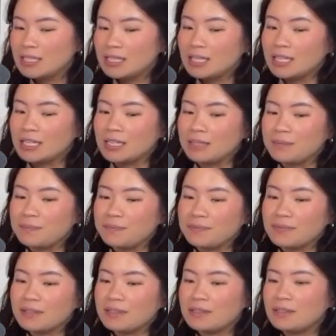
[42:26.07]

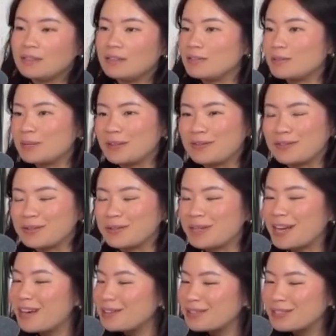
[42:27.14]
You have to pay for your own
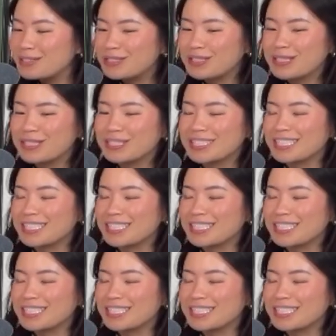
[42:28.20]
health insurance.